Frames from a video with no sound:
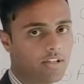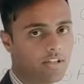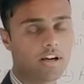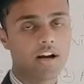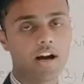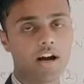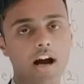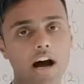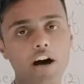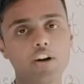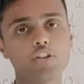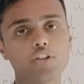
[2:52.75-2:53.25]

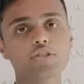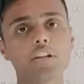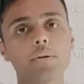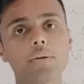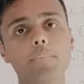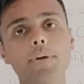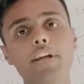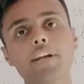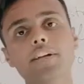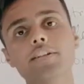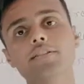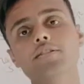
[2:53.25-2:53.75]
Housekeeping
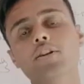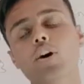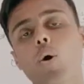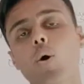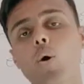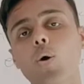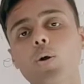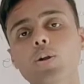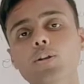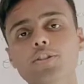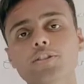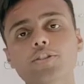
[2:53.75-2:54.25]
is
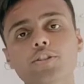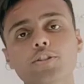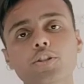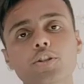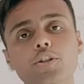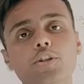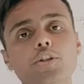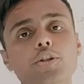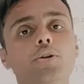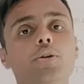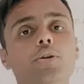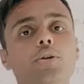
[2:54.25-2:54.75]

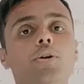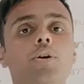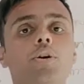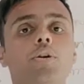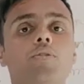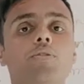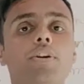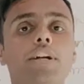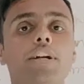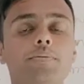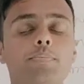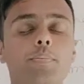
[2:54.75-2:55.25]
also
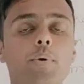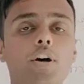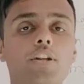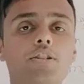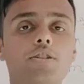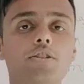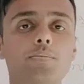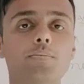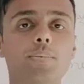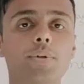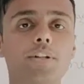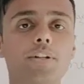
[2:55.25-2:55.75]

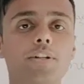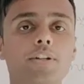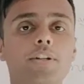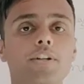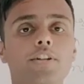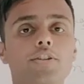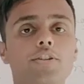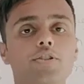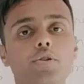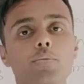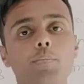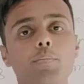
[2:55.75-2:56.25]
responsible
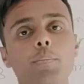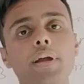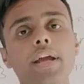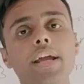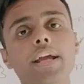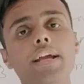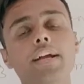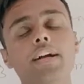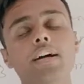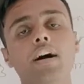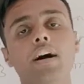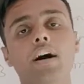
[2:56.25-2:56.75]
to
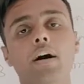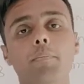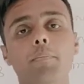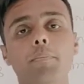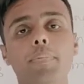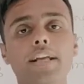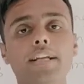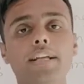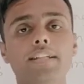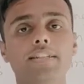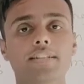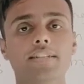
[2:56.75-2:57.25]
make a
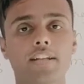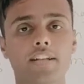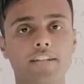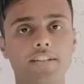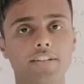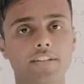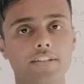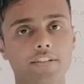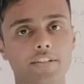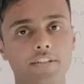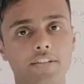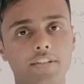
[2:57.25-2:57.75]
place
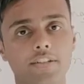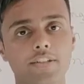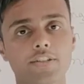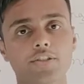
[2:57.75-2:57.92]
clear.